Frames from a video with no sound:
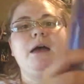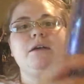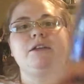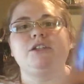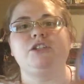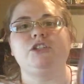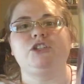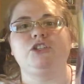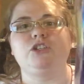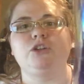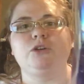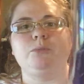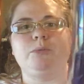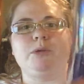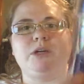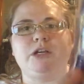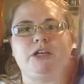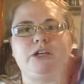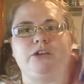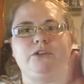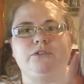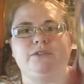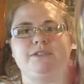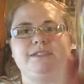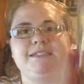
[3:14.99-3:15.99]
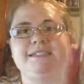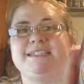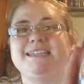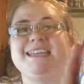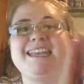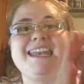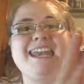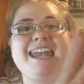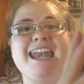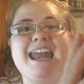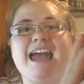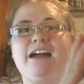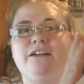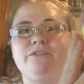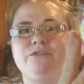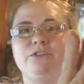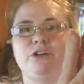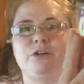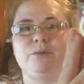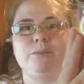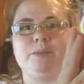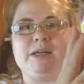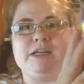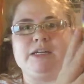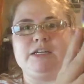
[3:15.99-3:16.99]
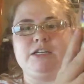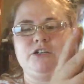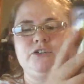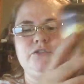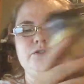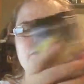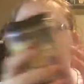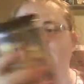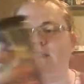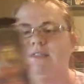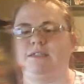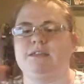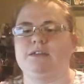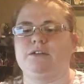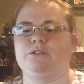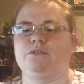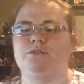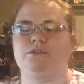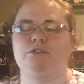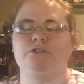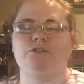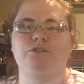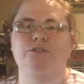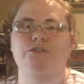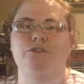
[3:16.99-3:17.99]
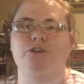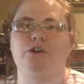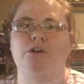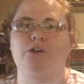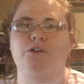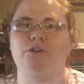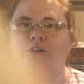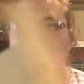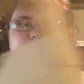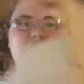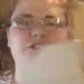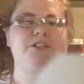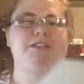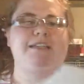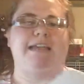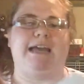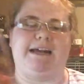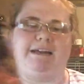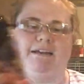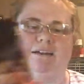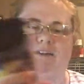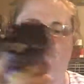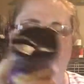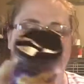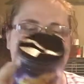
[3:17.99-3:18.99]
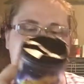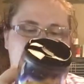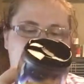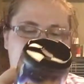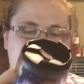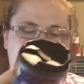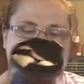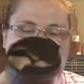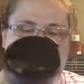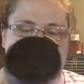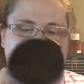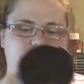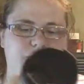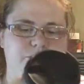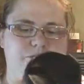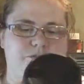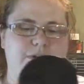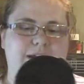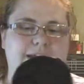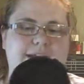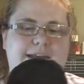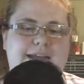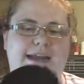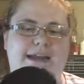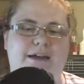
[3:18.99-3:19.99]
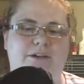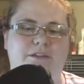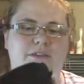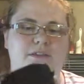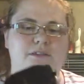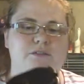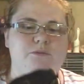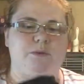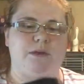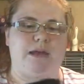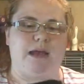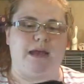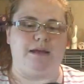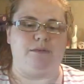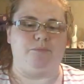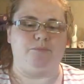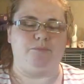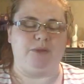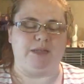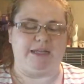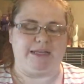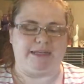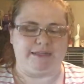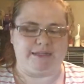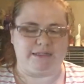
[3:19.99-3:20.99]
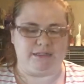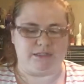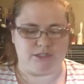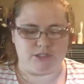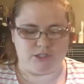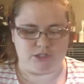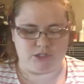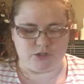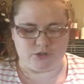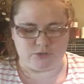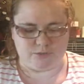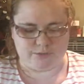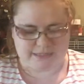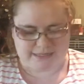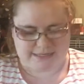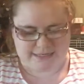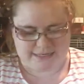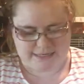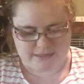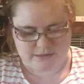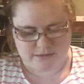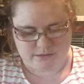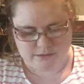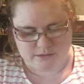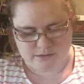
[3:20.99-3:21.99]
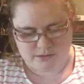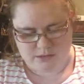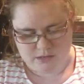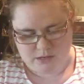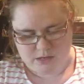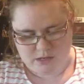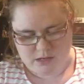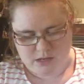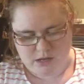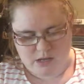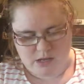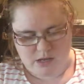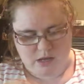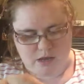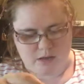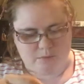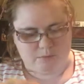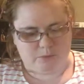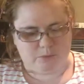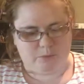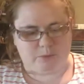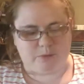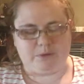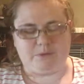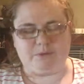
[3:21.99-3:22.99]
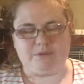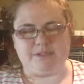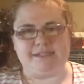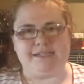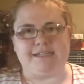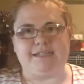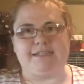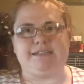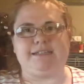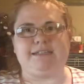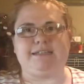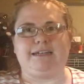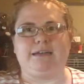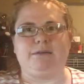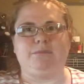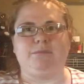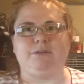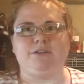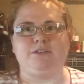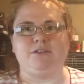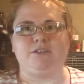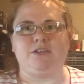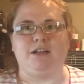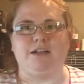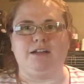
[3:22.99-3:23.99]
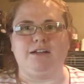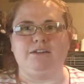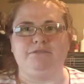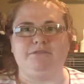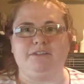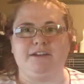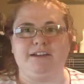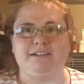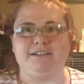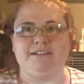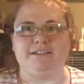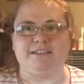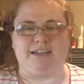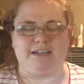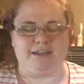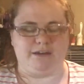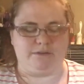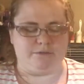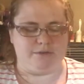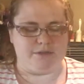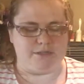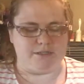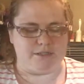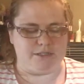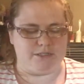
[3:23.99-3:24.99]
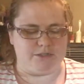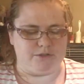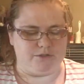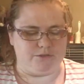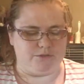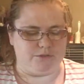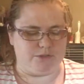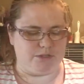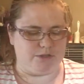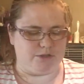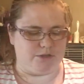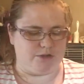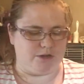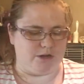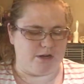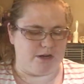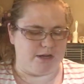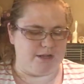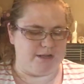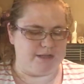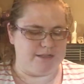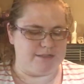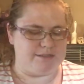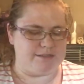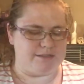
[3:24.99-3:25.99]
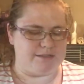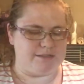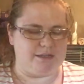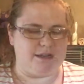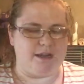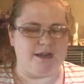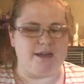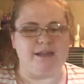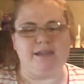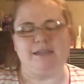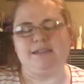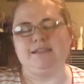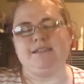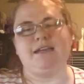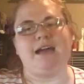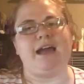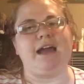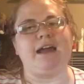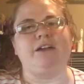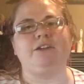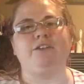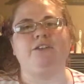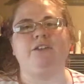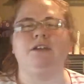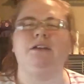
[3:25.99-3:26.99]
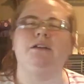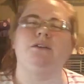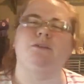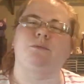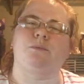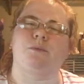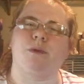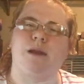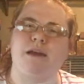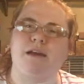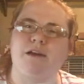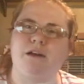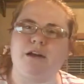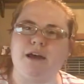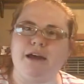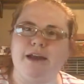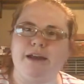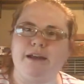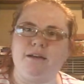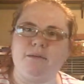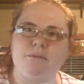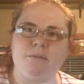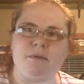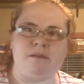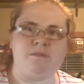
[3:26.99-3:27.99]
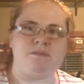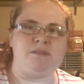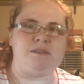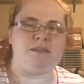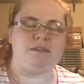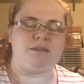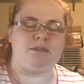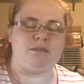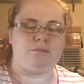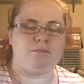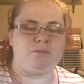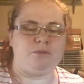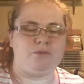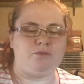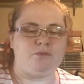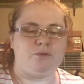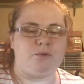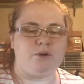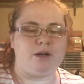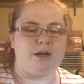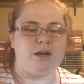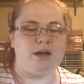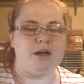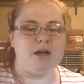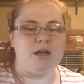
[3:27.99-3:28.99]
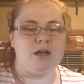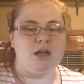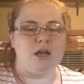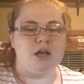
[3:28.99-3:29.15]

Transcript: Super cute. It's never been used. The original owner just had it on display, which right now that's what I'm planning to do with it. But we will see as time goes on if I decide I want to use it or not. It's not entirely a rare item. I've seen them before,